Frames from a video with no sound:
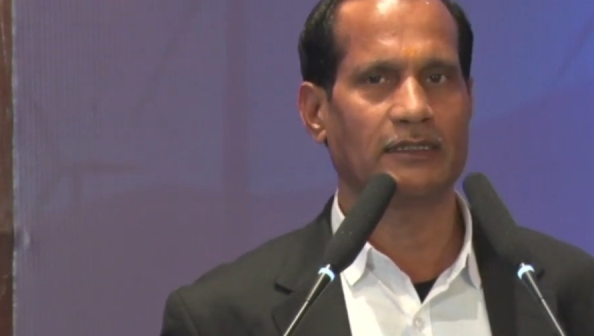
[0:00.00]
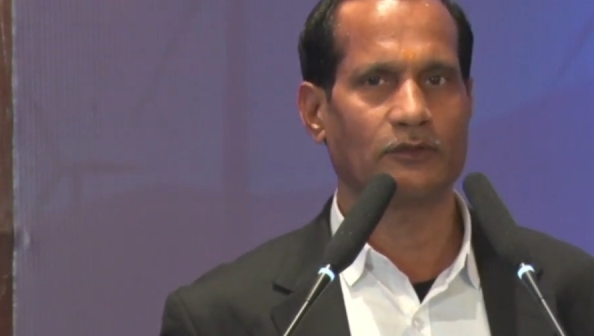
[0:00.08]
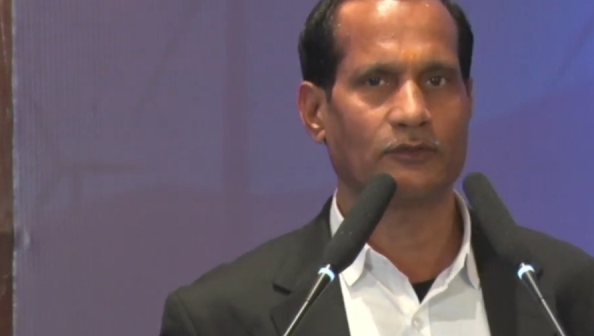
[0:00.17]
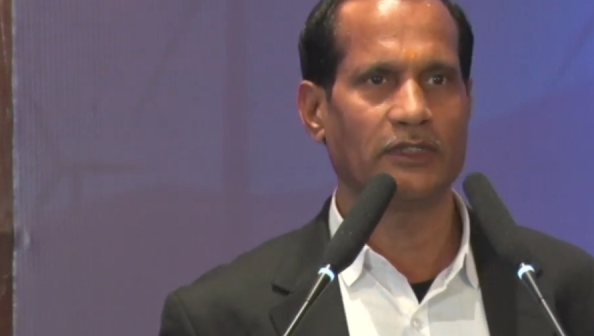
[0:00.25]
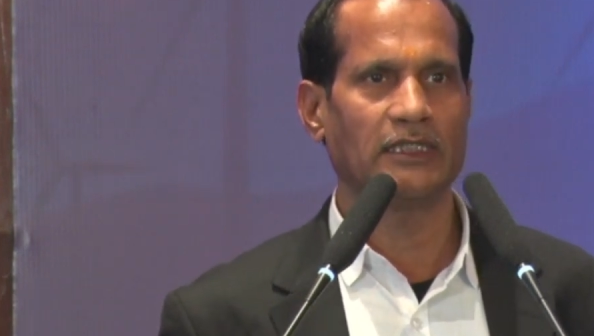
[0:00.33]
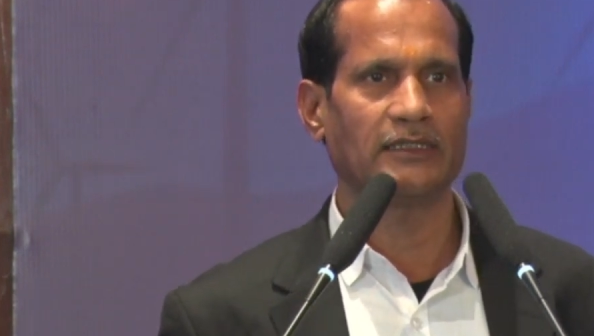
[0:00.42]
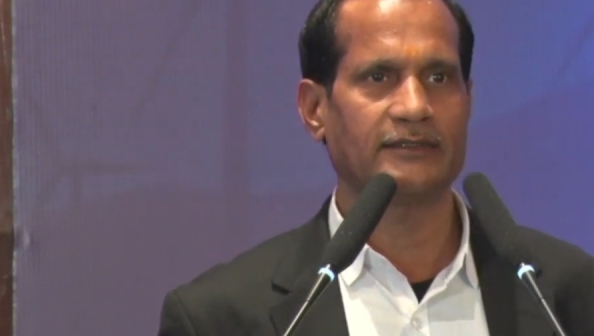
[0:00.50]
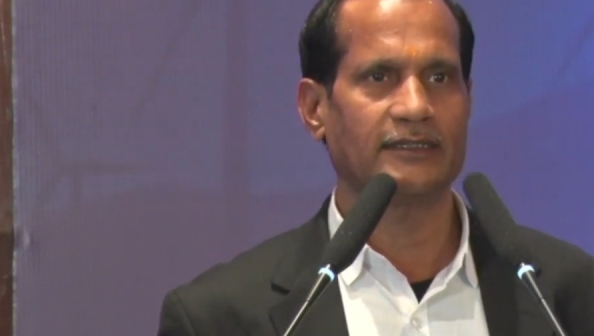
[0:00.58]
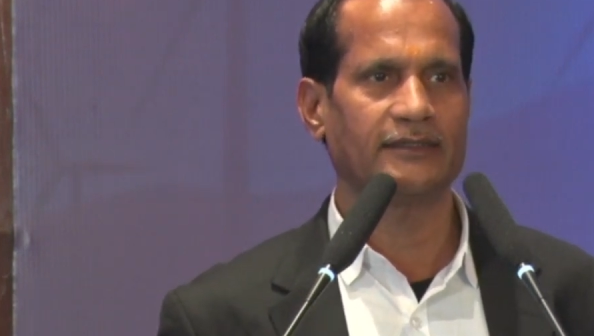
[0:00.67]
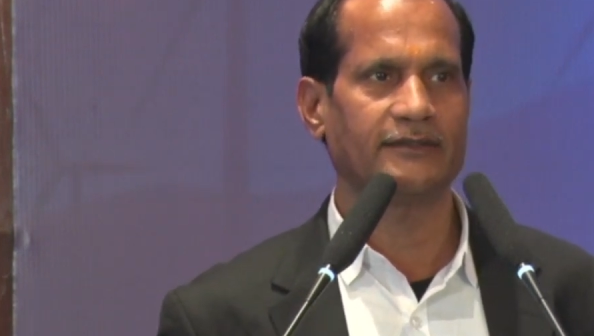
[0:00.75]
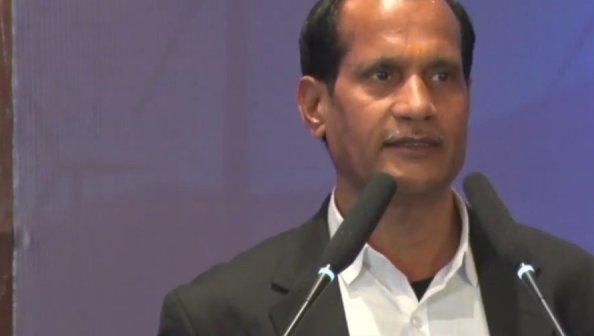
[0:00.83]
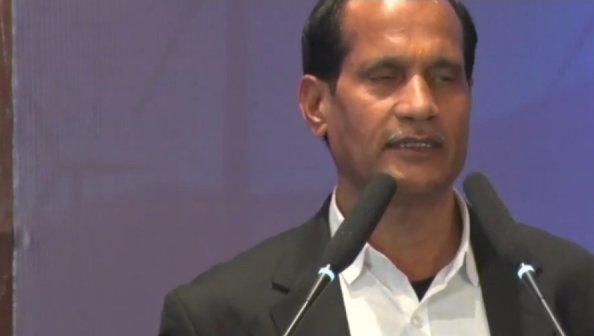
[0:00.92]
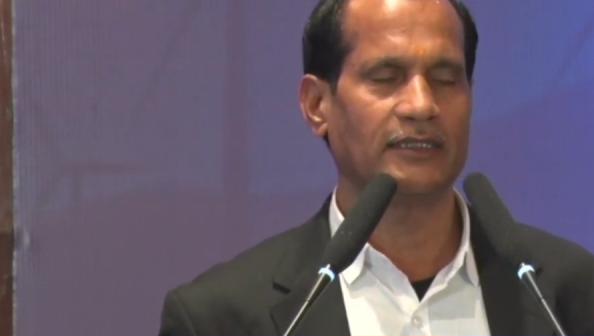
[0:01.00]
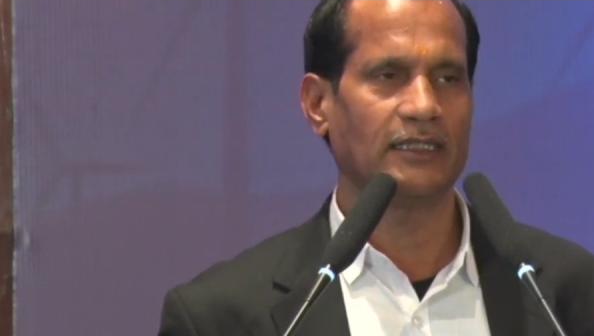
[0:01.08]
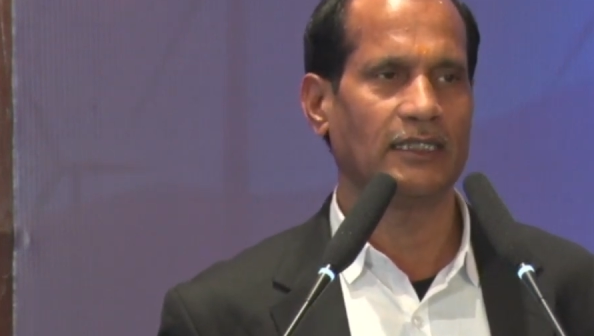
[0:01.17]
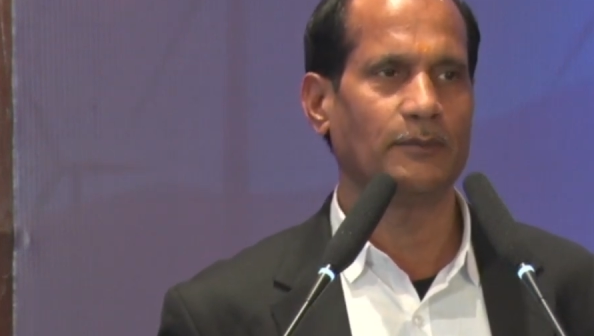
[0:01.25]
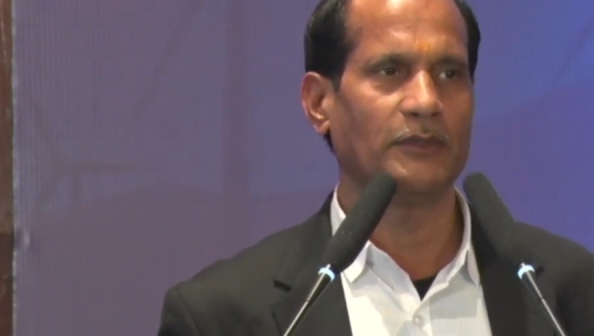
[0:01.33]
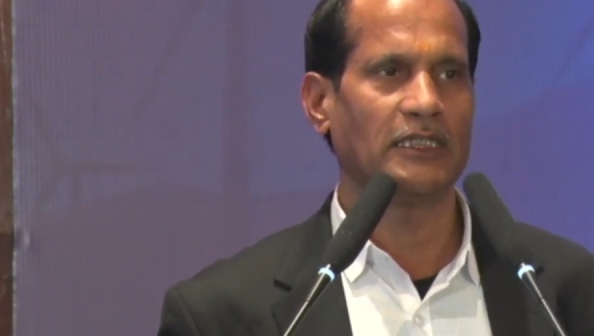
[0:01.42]
quintessential
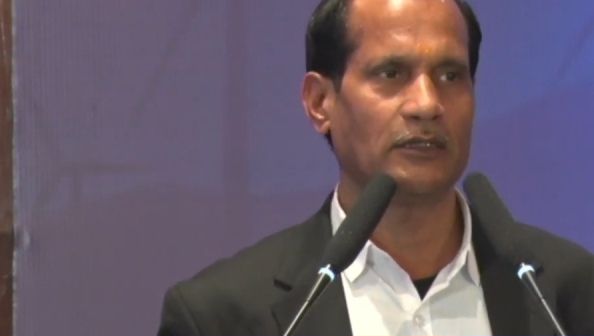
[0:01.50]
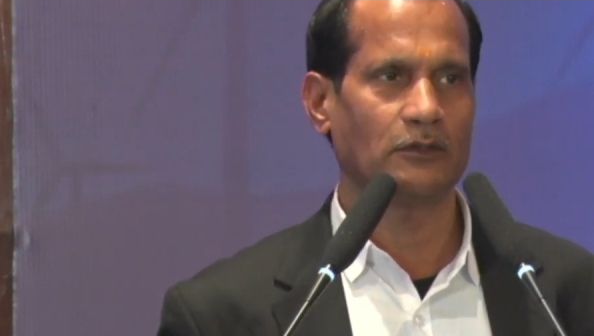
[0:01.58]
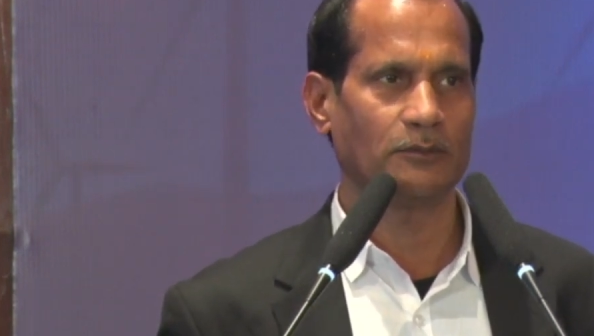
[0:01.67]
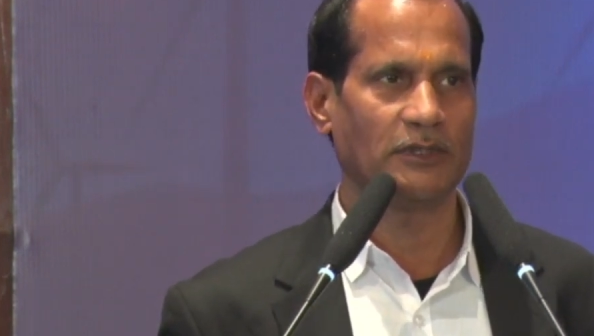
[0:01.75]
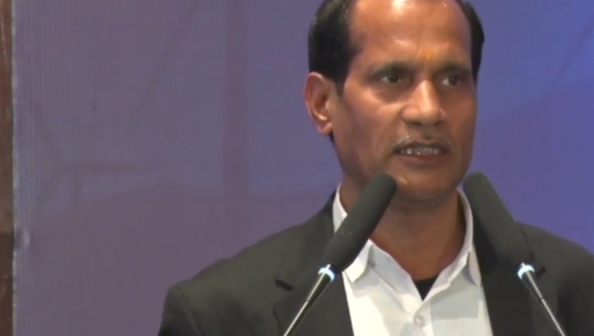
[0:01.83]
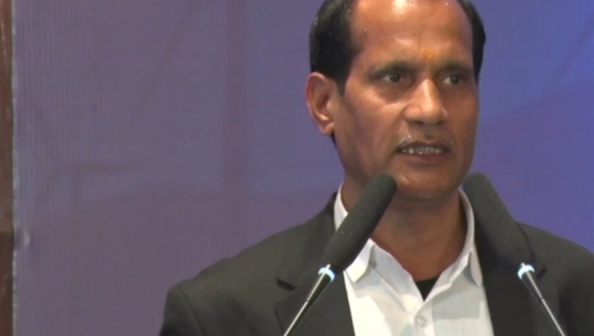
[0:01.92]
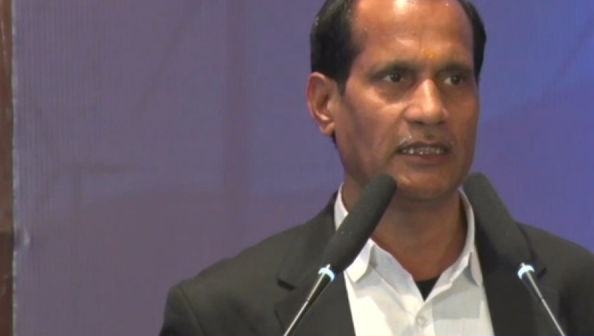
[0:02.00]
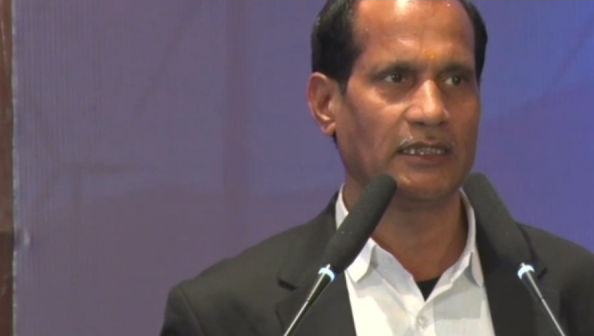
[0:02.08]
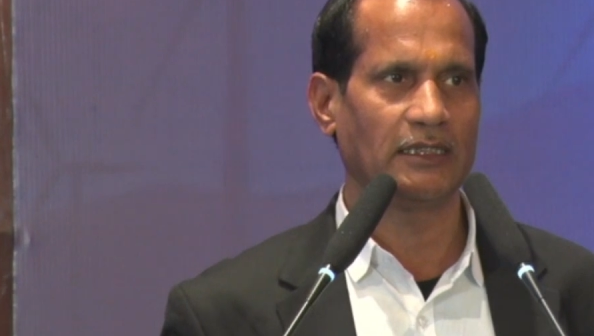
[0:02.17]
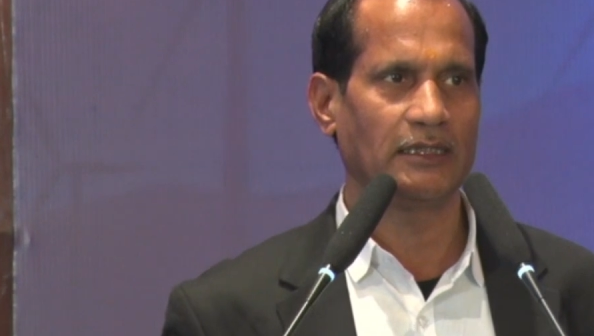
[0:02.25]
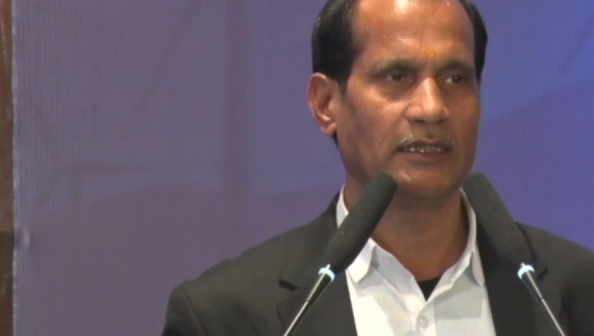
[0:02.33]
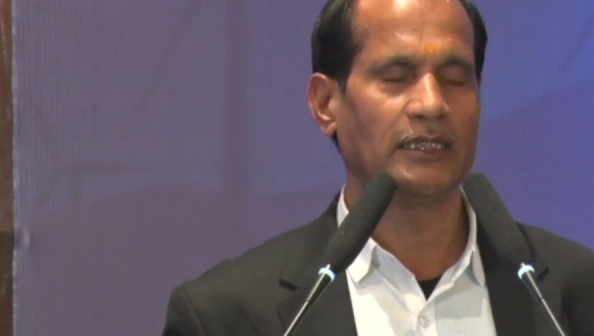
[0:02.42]
element of the DRE,